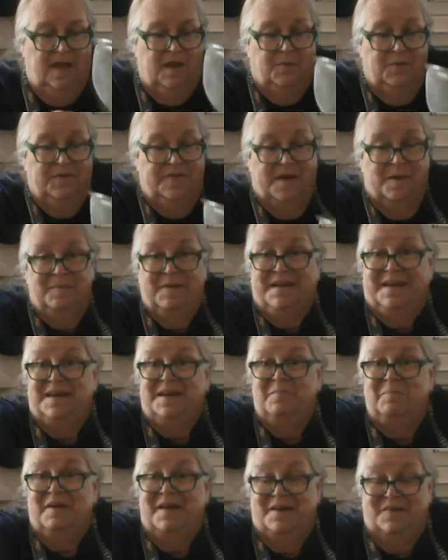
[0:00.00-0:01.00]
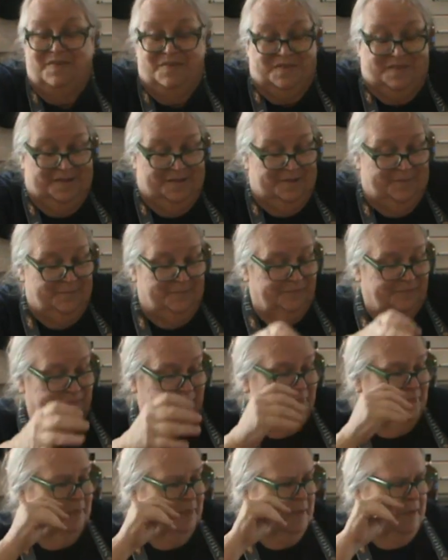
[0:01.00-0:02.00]
without making a mess.
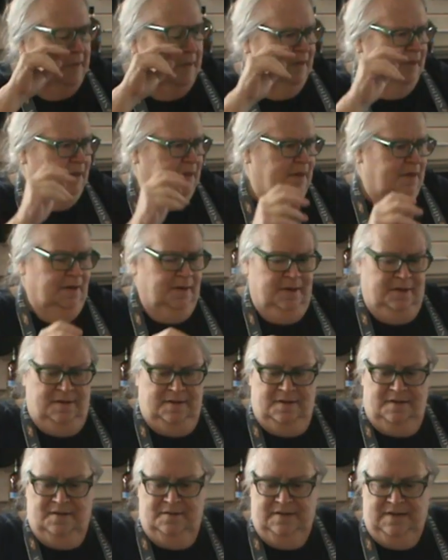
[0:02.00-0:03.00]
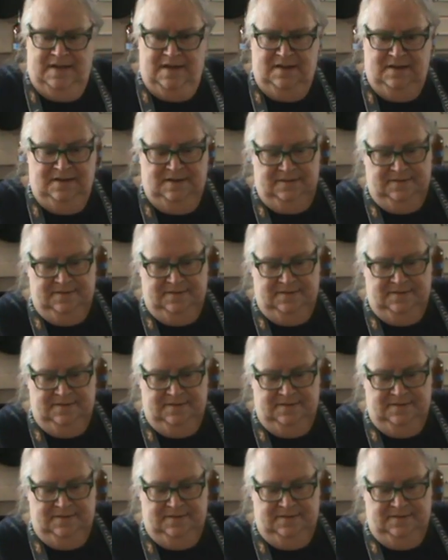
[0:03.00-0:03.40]
Okay.